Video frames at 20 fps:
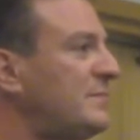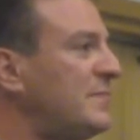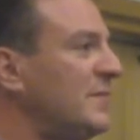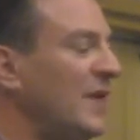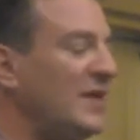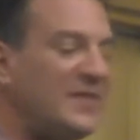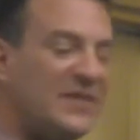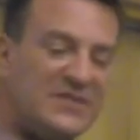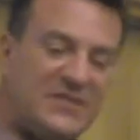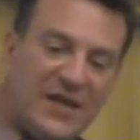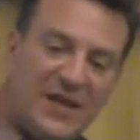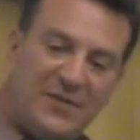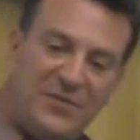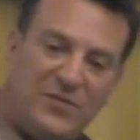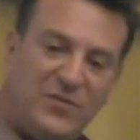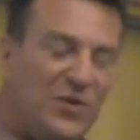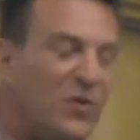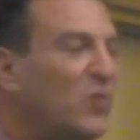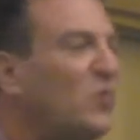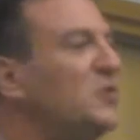And they said,
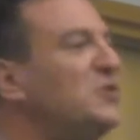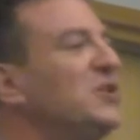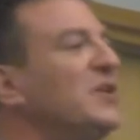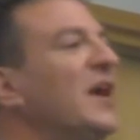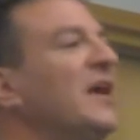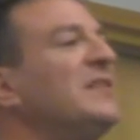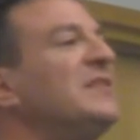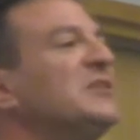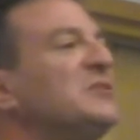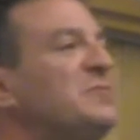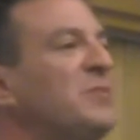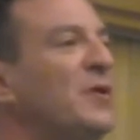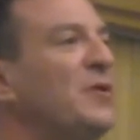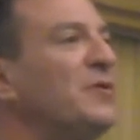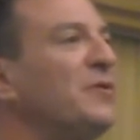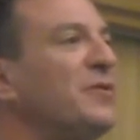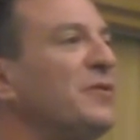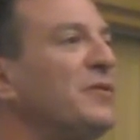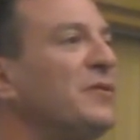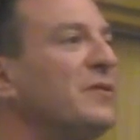Would you like this
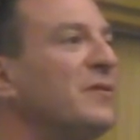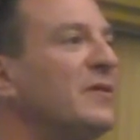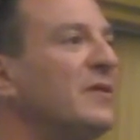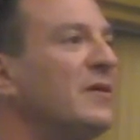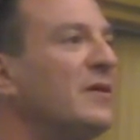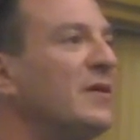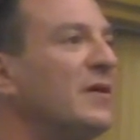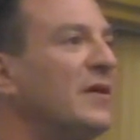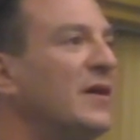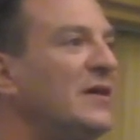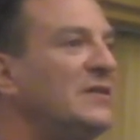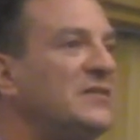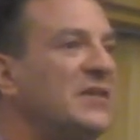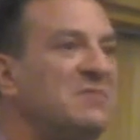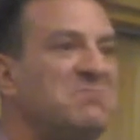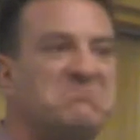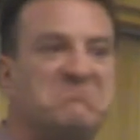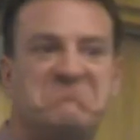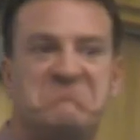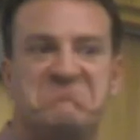booth? I
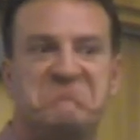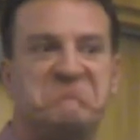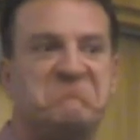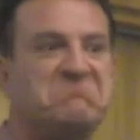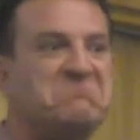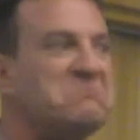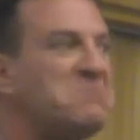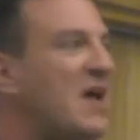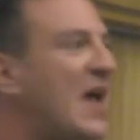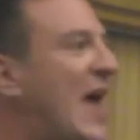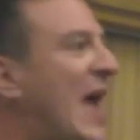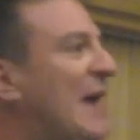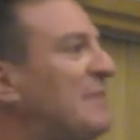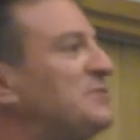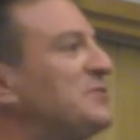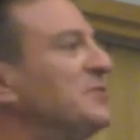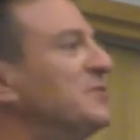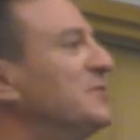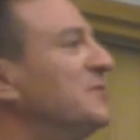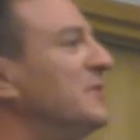said,
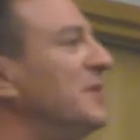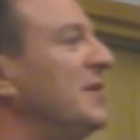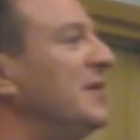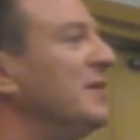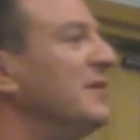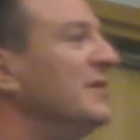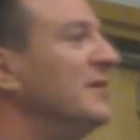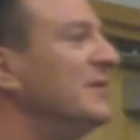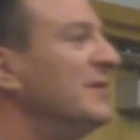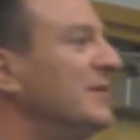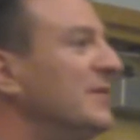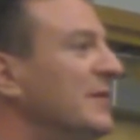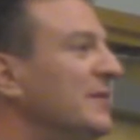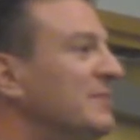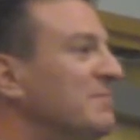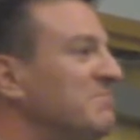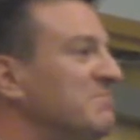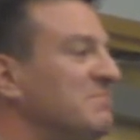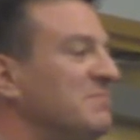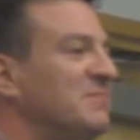Absolutely.
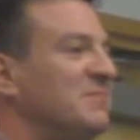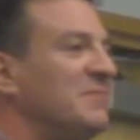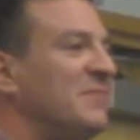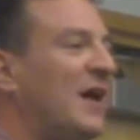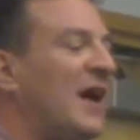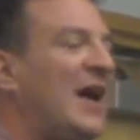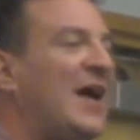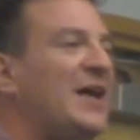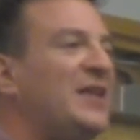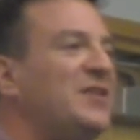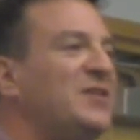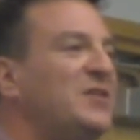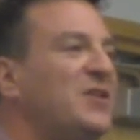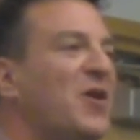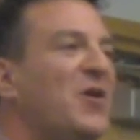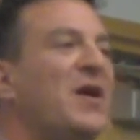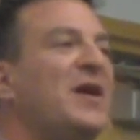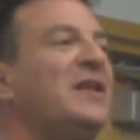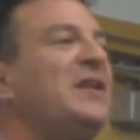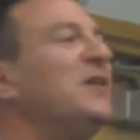I had
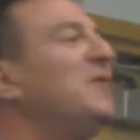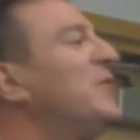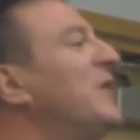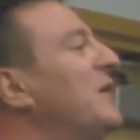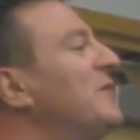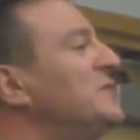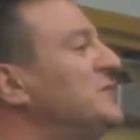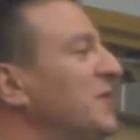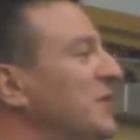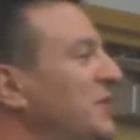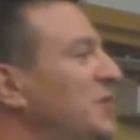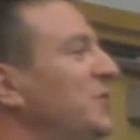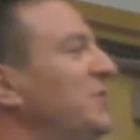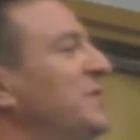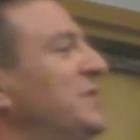no idea what I was going to do with